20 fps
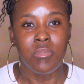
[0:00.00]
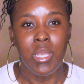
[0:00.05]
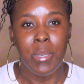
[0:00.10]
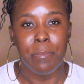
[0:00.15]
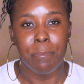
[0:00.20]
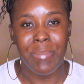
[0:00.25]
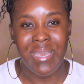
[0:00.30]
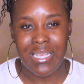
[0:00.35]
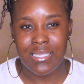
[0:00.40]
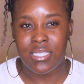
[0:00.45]

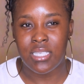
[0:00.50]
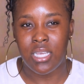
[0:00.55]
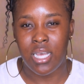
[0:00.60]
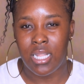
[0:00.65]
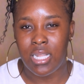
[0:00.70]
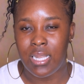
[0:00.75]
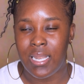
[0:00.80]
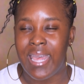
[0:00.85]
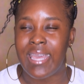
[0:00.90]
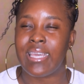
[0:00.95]
basically
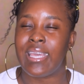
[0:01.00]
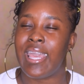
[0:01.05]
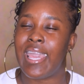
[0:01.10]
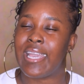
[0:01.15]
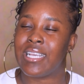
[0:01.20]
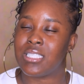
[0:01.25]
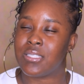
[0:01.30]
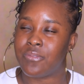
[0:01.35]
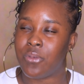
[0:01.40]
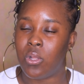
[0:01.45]
like
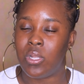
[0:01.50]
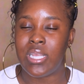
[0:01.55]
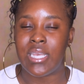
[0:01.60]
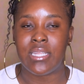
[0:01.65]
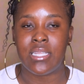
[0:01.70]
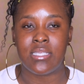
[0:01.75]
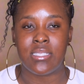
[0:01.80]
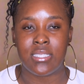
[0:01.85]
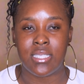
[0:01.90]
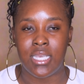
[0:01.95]
exfoliate the
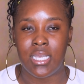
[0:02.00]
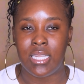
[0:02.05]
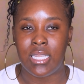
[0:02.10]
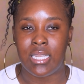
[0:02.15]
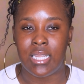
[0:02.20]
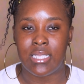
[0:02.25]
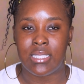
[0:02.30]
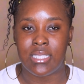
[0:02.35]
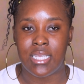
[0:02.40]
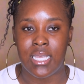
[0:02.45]
skin in a
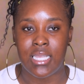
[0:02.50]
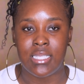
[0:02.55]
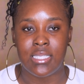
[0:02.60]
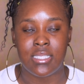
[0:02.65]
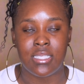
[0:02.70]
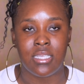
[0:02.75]
sense,